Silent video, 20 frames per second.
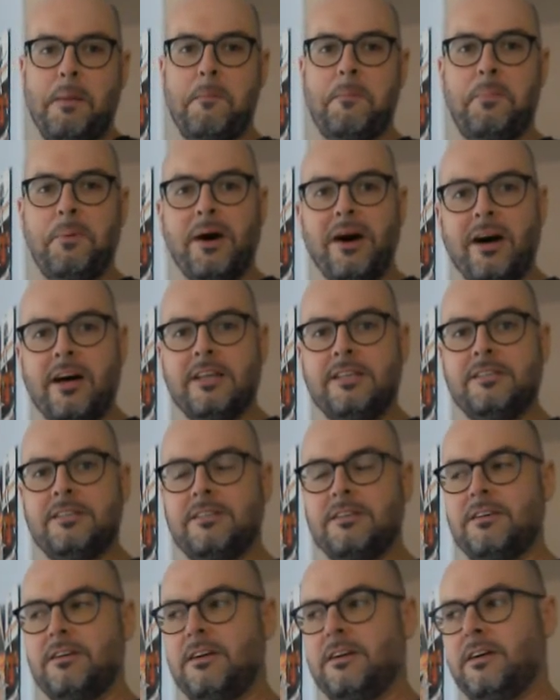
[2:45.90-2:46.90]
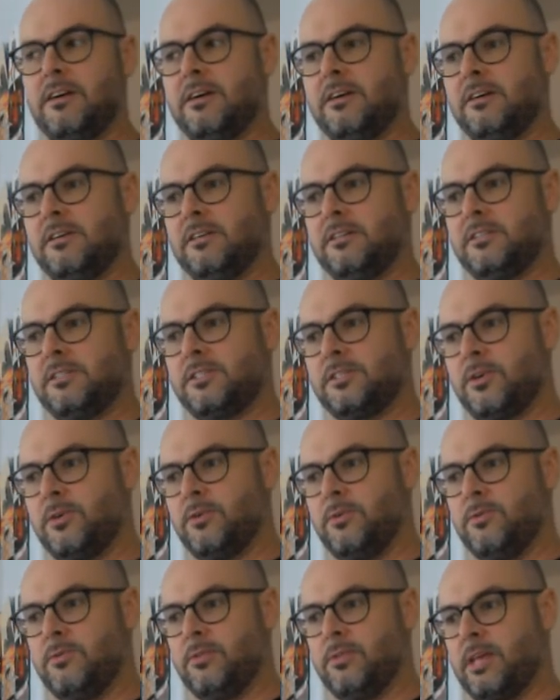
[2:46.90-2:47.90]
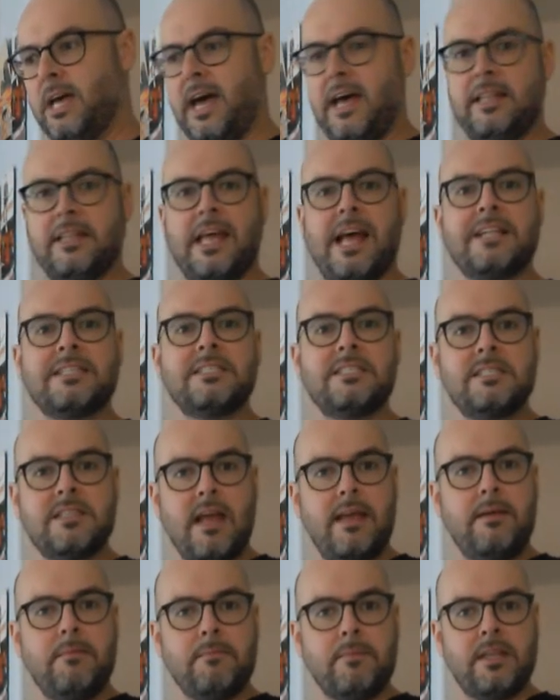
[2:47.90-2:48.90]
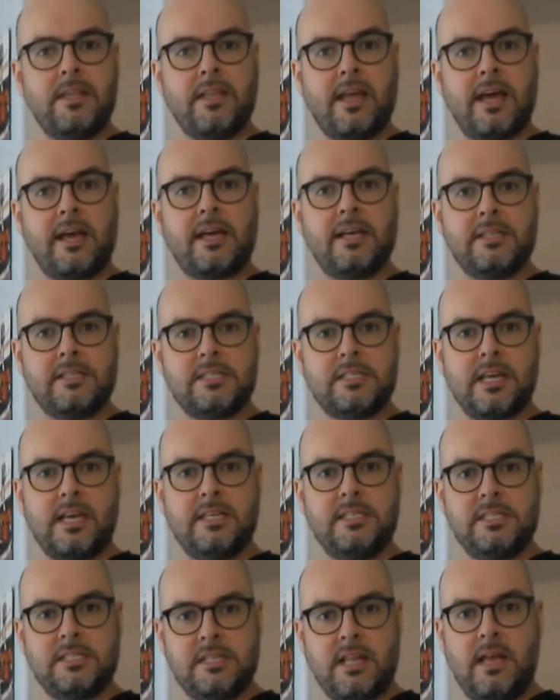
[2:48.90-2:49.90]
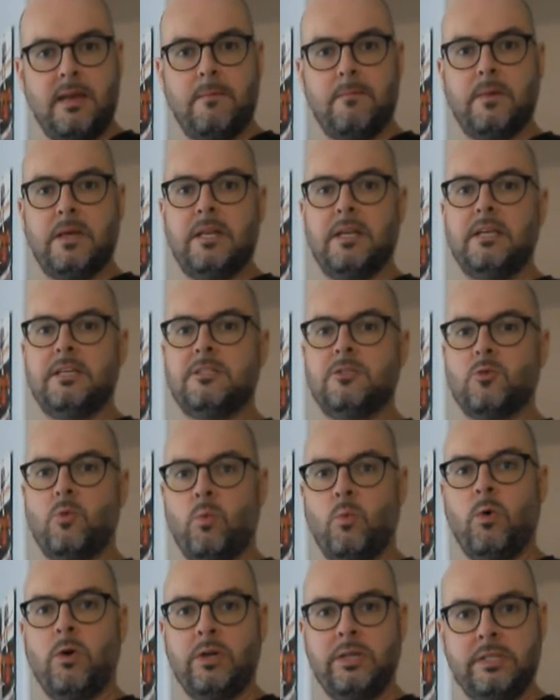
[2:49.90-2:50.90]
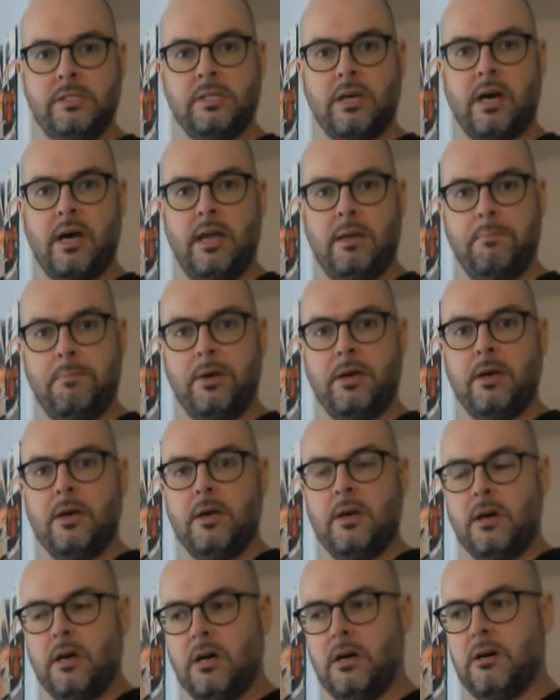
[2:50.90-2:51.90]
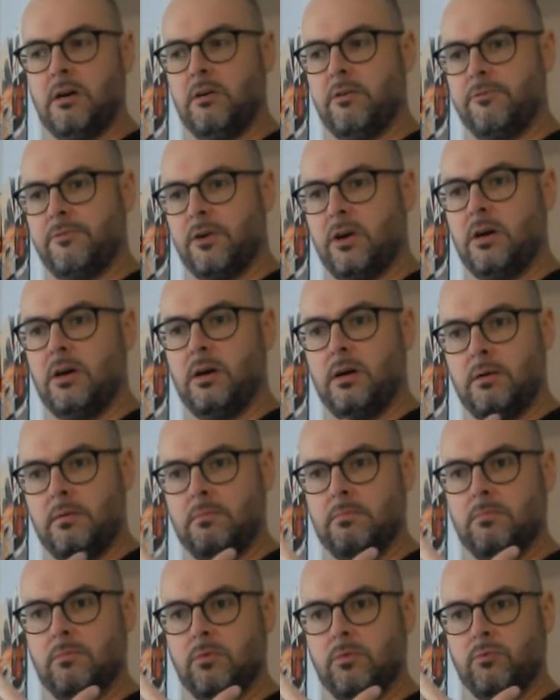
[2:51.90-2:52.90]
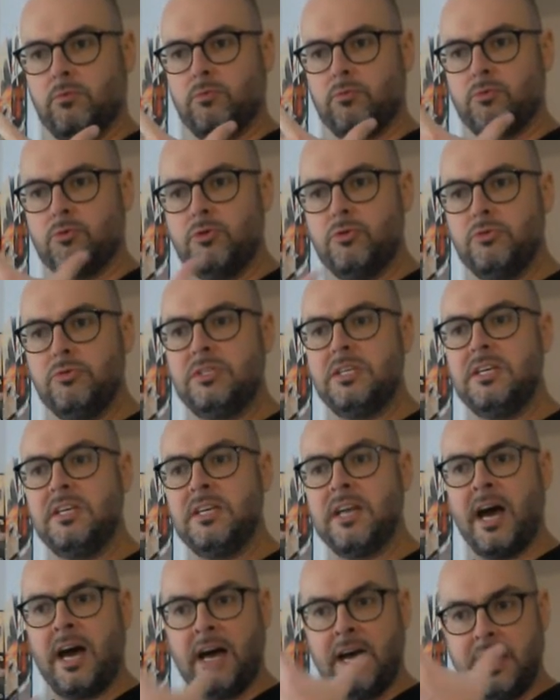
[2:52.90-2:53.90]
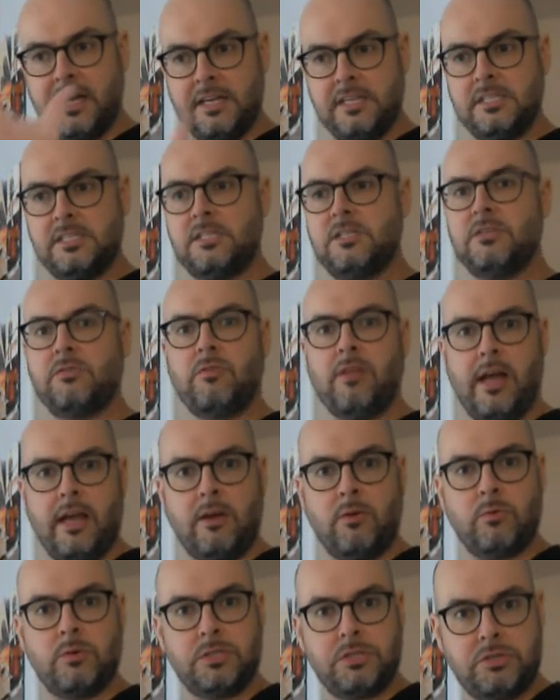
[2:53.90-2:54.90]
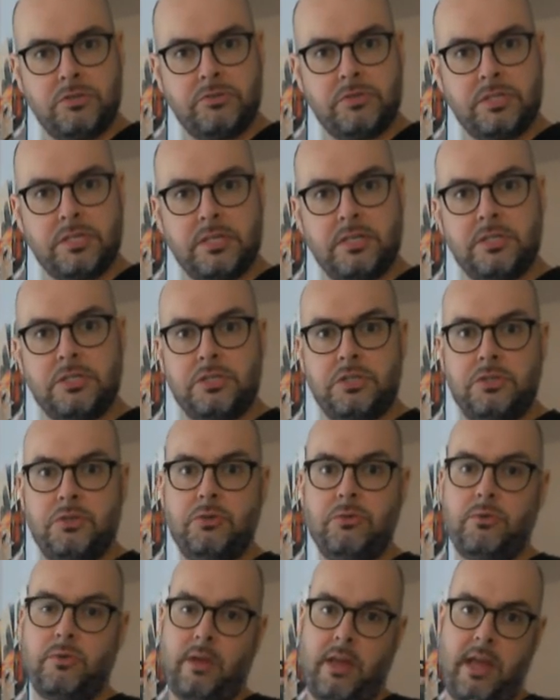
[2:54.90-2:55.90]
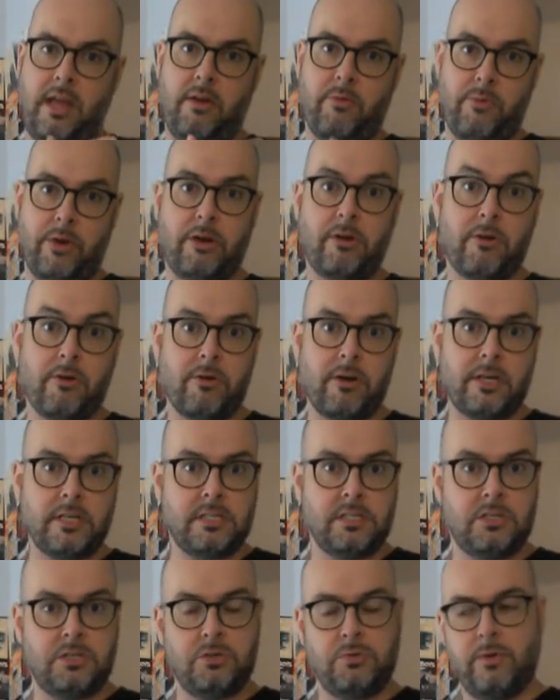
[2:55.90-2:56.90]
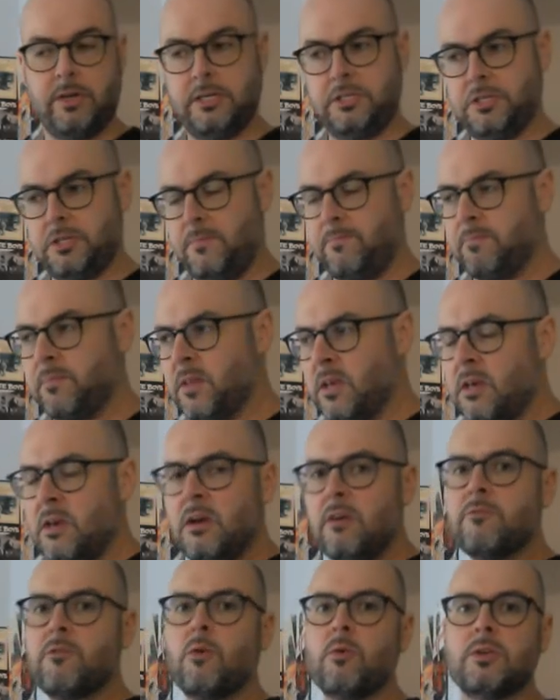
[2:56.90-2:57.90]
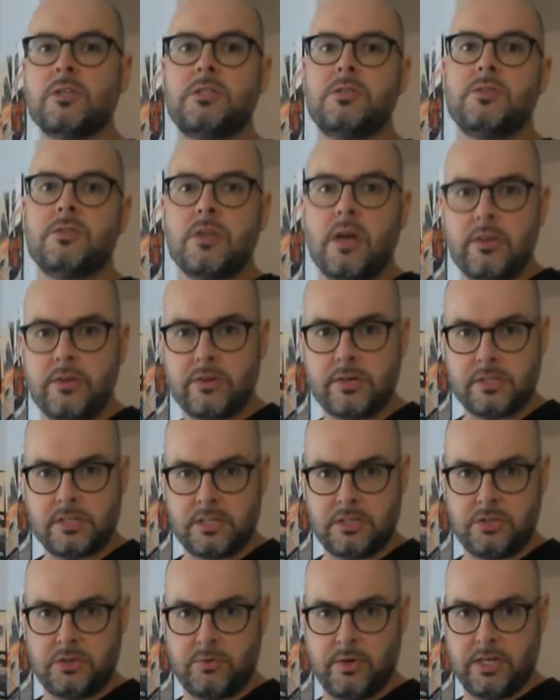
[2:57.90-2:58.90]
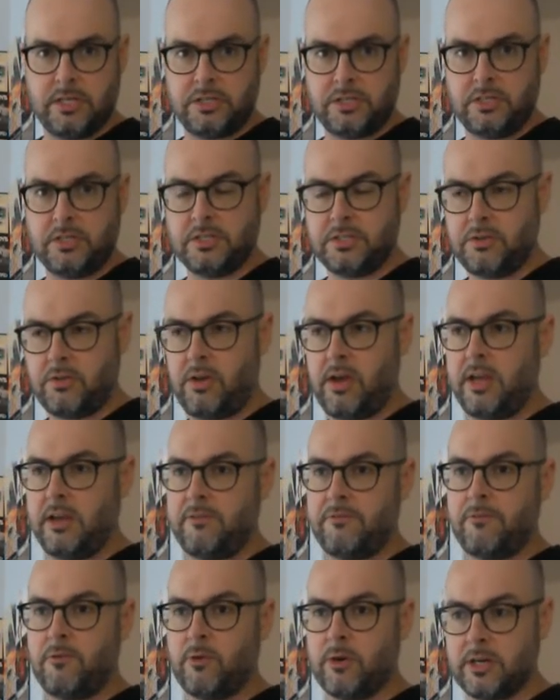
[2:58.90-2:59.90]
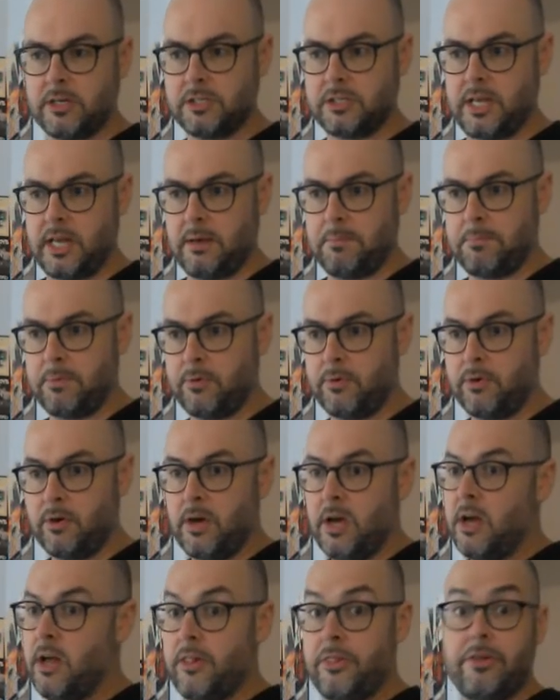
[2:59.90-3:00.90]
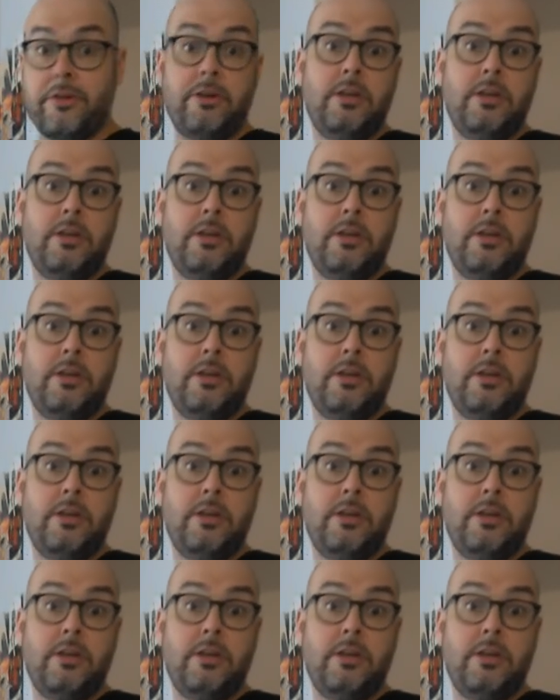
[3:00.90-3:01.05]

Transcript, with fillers: but uh, so that that statement, that concise statement, is one type of um, routinized language usage to a recurring situation. Of course, there's other situations, like for example, the